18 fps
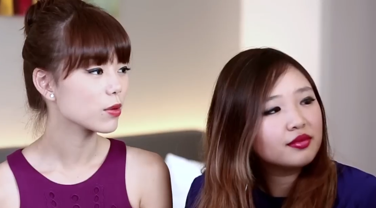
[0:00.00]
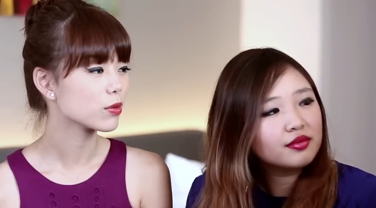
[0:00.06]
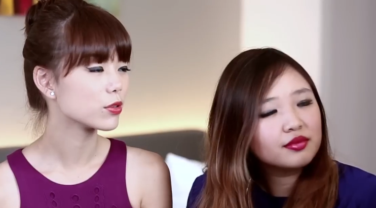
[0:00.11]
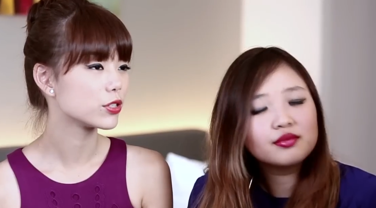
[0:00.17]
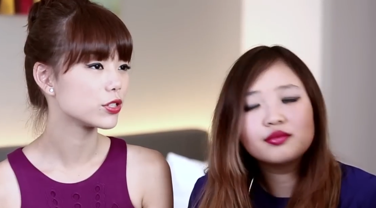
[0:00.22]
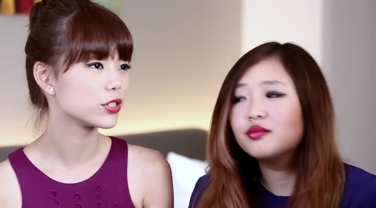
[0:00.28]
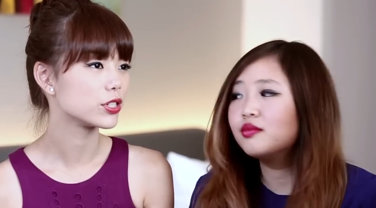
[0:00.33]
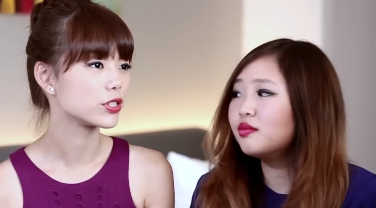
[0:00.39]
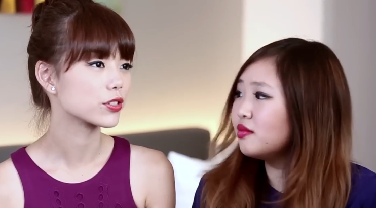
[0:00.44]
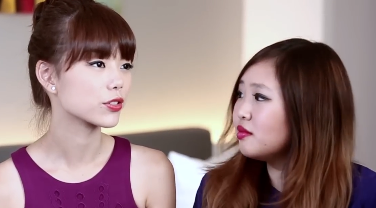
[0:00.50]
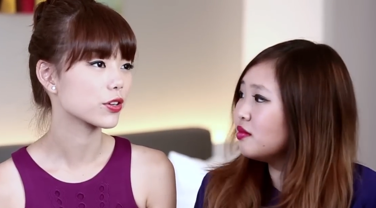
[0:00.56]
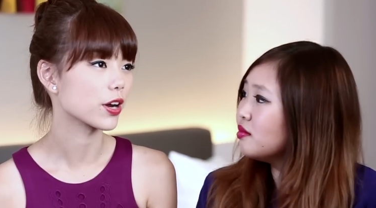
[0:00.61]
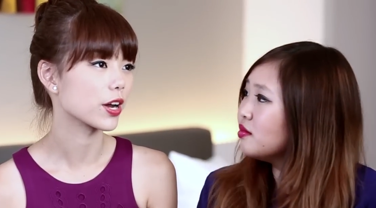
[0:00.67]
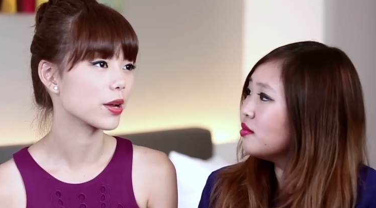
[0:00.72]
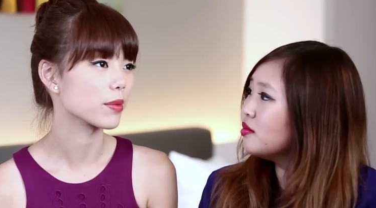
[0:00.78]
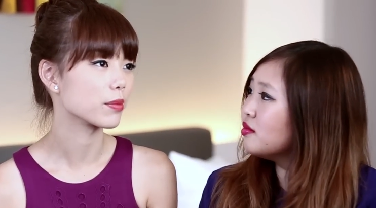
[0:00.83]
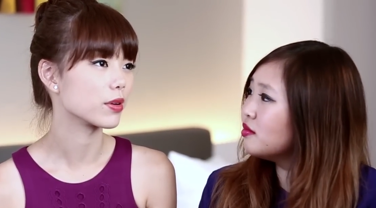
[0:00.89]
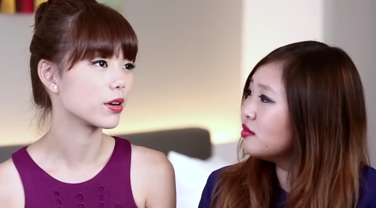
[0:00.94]
Speaker 1: How would you
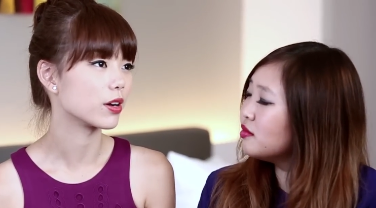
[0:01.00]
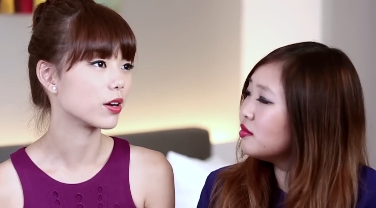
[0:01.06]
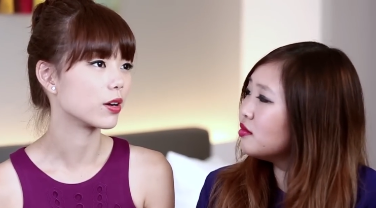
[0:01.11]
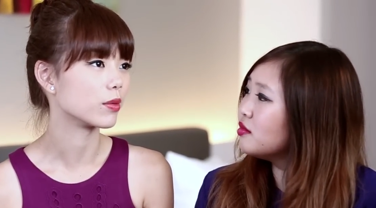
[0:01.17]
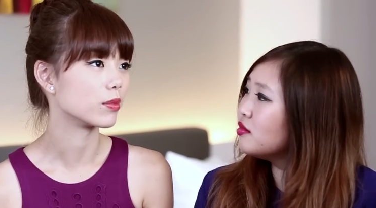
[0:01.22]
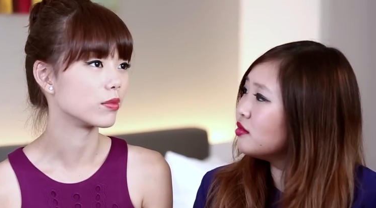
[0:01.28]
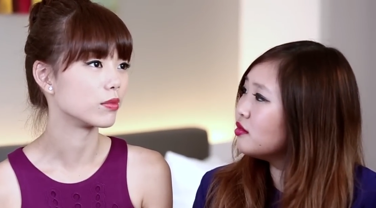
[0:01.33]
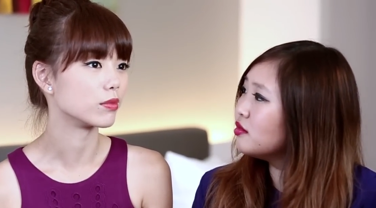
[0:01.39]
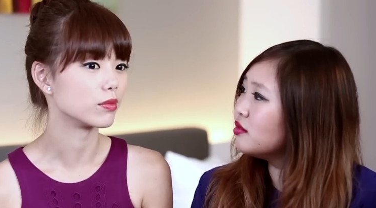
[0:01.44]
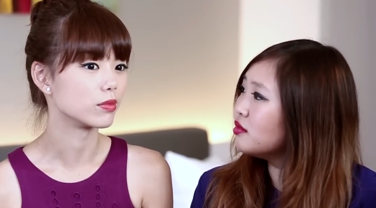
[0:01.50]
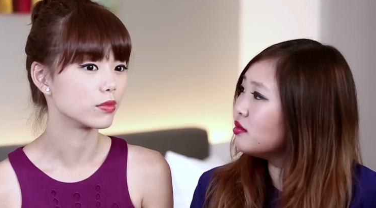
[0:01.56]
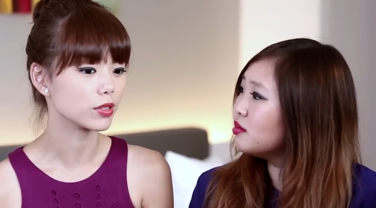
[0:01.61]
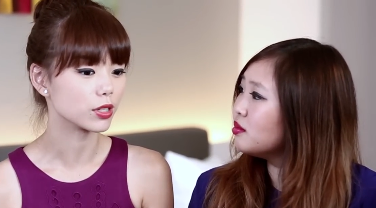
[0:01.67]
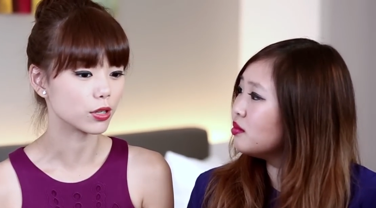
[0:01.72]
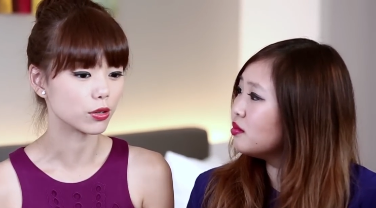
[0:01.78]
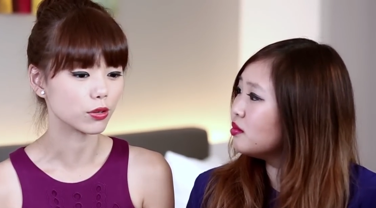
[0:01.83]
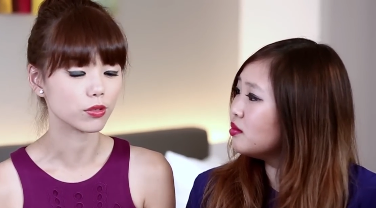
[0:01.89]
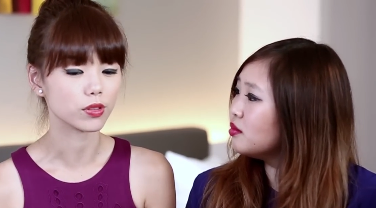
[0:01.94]
describe, um,
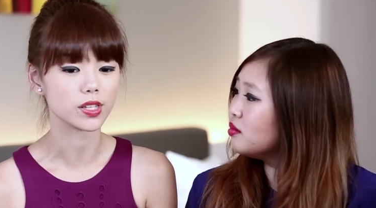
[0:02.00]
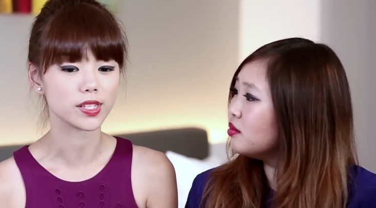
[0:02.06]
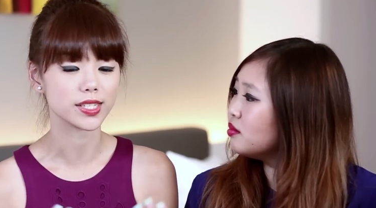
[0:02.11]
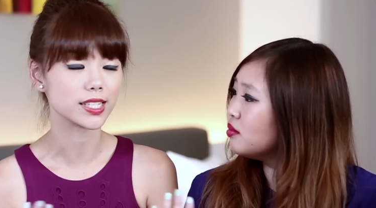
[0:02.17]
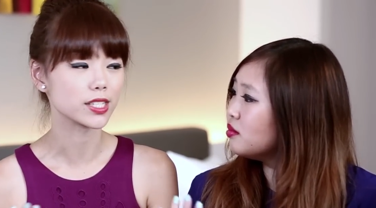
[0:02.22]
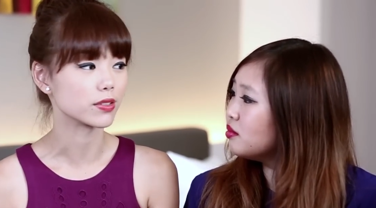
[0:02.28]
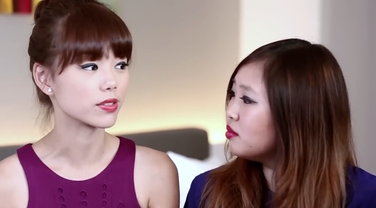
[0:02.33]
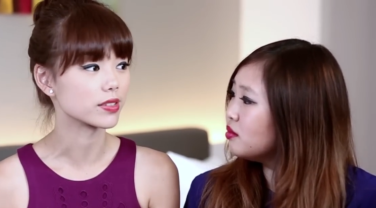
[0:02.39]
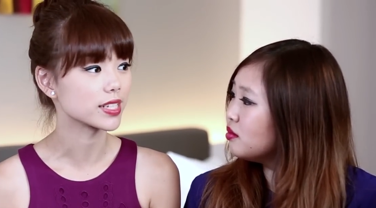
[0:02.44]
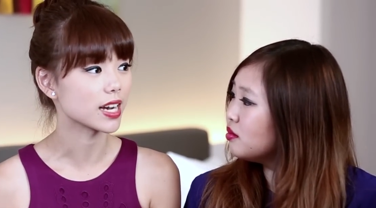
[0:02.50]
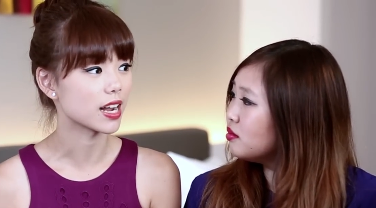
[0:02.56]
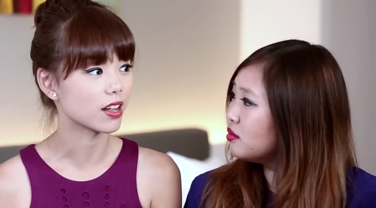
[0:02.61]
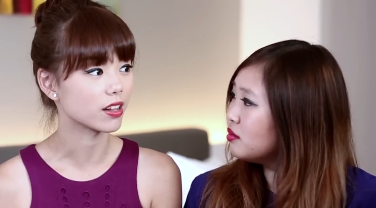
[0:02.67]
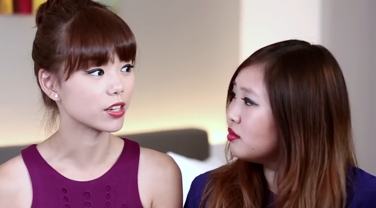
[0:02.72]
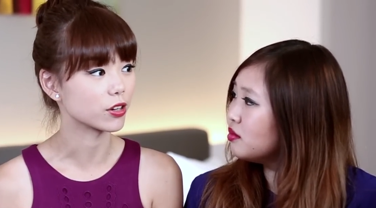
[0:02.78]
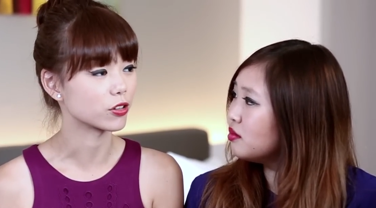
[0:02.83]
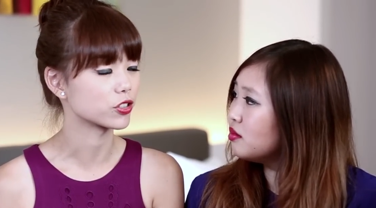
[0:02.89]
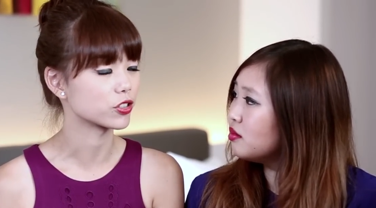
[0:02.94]
you know, the sense of style in